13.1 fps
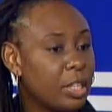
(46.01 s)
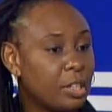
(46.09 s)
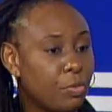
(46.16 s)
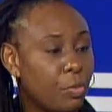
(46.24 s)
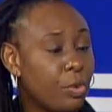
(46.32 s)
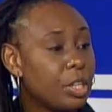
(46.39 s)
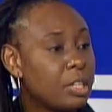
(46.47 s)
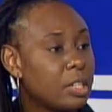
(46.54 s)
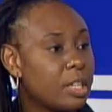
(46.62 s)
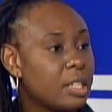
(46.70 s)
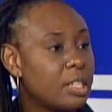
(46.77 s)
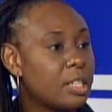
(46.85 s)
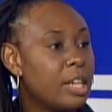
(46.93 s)
For
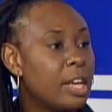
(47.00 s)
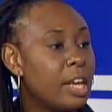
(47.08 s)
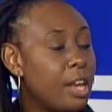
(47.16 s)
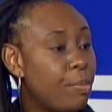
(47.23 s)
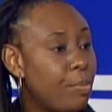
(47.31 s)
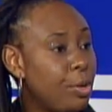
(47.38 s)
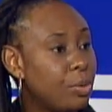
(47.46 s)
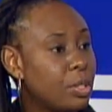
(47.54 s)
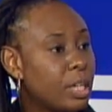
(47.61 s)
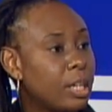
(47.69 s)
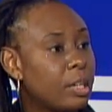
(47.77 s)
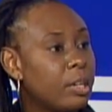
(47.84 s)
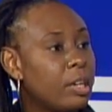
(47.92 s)
instance, in music,